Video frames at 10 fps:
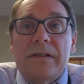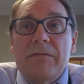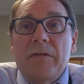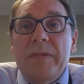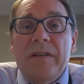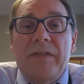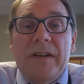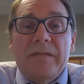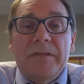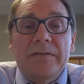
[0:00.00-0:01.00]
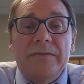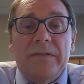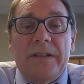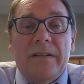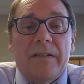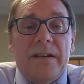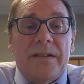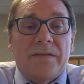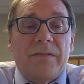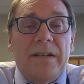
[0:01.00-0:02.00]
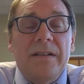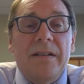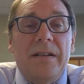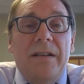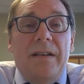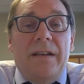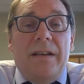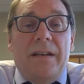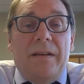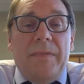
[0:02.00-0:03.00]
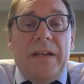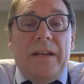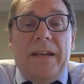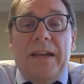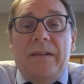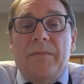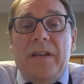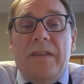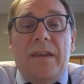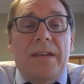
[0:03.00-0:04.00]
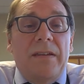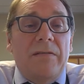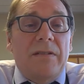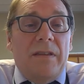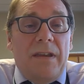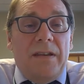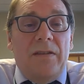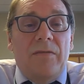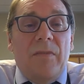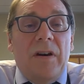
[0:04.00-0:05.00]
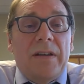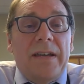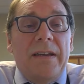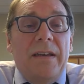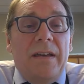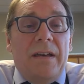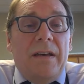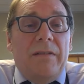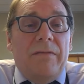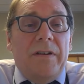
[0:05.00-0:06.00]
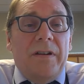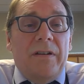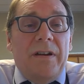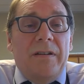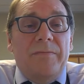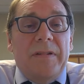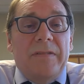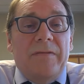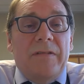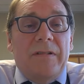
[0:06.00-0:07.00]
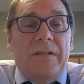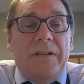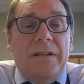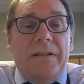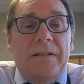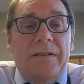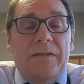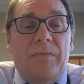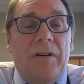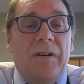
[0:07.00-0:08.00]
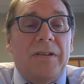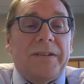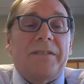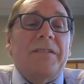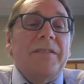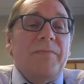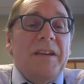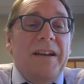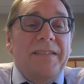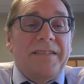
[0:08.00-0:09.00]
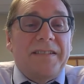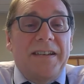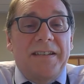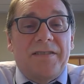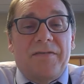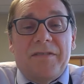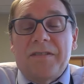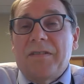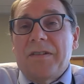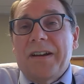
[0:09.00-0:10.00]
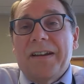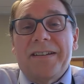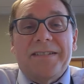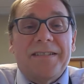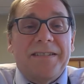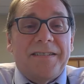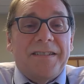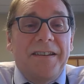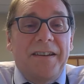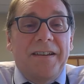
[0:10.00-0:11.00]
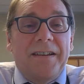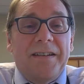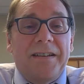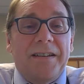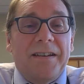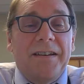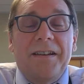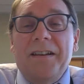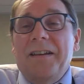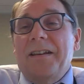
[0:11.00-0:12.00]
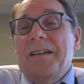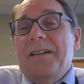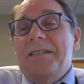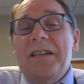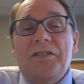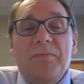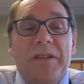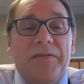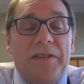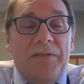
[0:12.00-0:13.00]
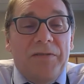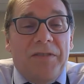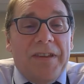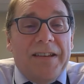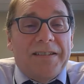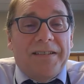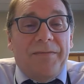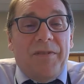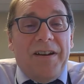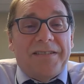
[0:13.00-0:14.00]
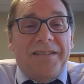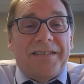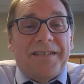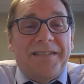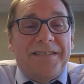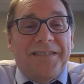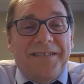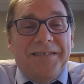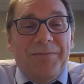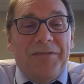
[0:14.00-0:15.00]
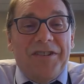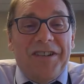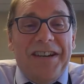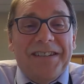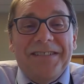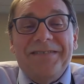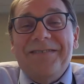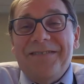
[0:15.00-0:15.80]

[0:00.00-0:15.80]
it will be available later on as well. And again, a big thank you, and a thank you to Molly for your help, and to Paul and Clint behind the scenes for organizing this and teaching me a few new things in the process. So appreciate it.